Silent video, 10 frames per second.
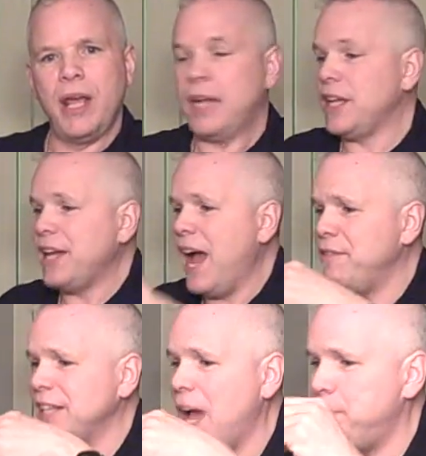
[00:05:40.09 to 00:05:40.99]
And then
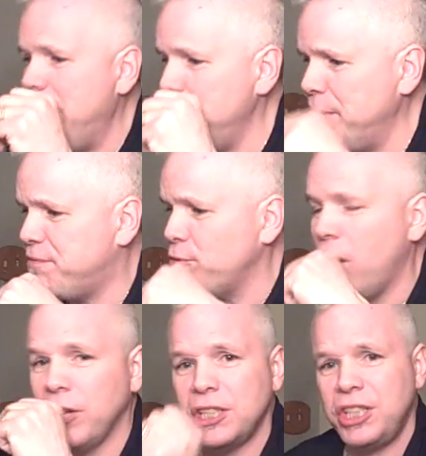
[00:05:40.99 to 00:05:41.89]
having that baby for
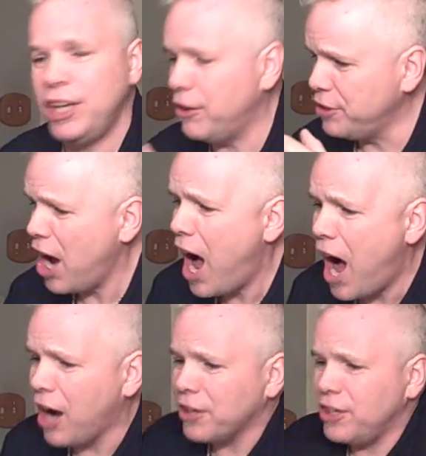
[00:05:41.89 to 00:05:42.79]
all these, you're
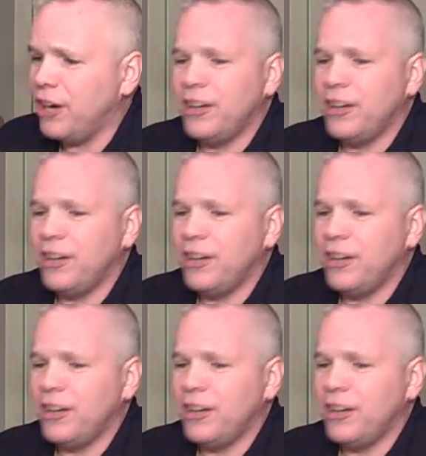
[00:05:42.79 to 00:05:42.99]
young,